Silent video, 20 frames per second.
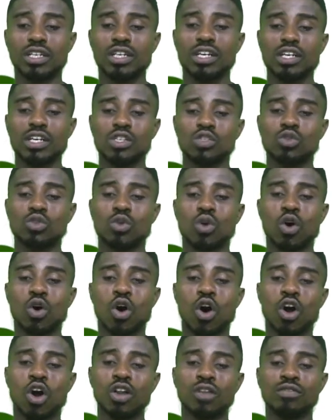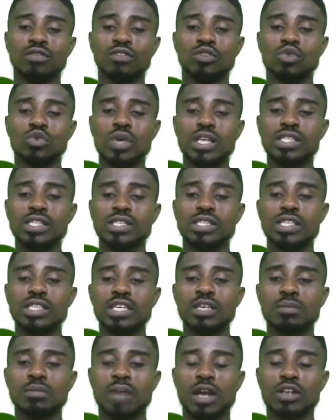So all of 20
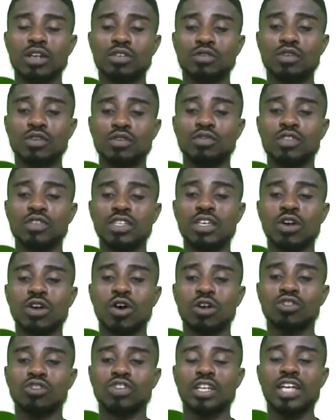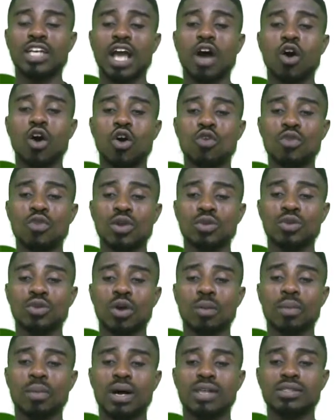minus 50, 100, they are all real
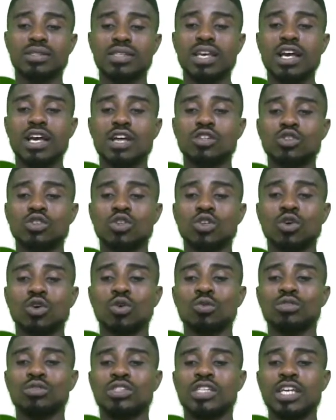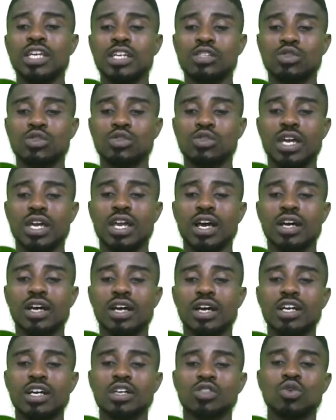numbers. So they will stay together.
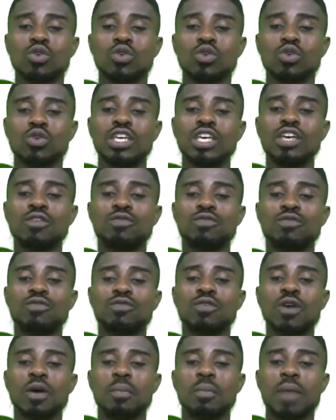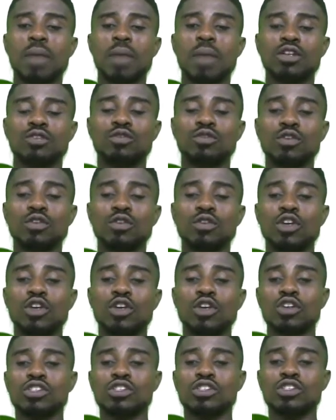So if minus 50
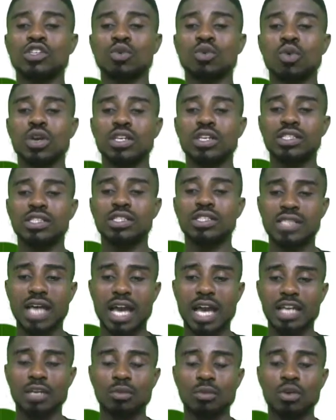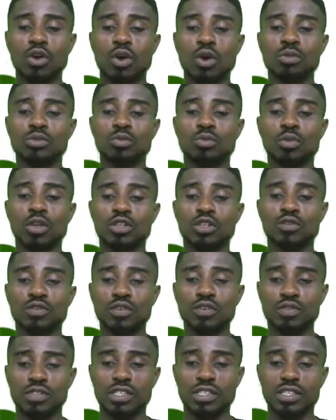crosses equality sign, it becomes plus
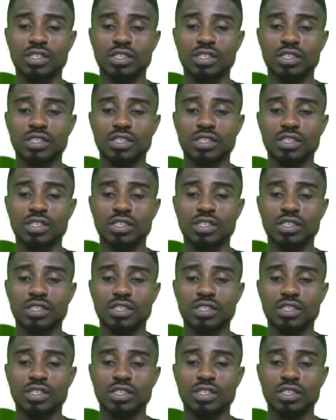50.